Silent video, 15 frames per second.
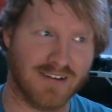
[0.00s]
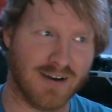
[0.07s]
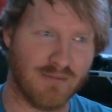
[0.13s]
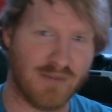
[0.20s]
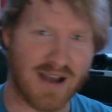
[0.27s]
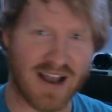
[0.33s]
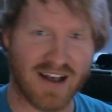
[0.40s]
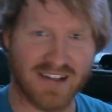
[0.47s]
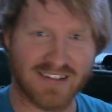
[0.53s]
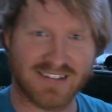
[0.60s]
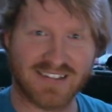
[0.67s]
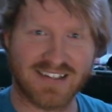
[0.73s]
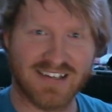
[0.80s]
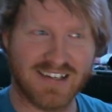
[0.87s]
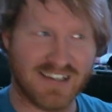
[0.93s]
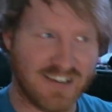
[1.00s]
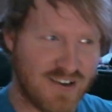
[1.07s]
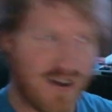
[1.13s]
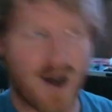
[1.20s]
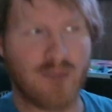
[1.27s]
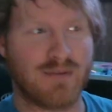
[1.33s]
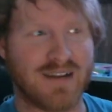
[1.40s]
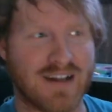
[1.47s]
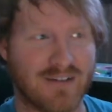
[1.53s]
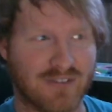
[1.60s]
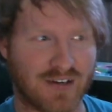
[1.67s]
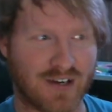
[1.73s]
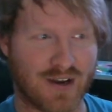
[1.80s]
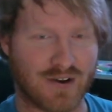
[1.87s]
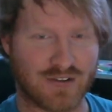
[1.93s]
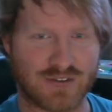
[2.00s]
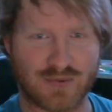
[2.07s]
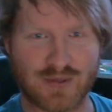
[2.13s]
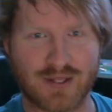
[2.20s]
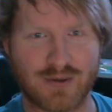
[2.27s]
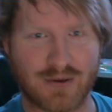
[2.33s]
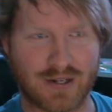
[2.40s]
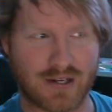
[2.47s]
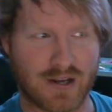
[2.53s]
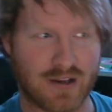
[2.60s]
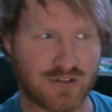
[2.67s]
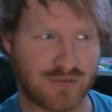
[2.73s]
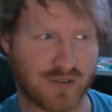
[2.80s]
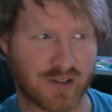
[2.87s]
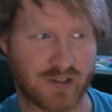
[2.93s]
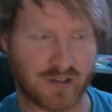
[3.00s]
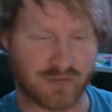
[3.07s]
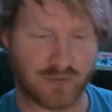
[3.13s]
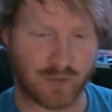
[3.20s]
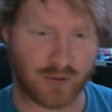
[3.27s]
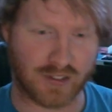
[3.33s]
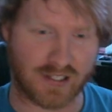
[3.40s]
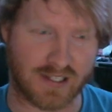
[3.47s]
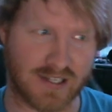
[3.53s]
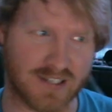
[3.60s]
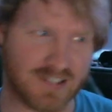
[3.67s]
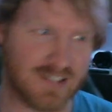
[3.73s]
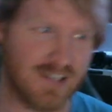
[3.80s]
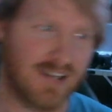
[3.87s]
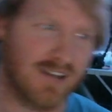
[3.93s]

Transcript: about not being able to go because I really wanted to go. I was really looking forward to this.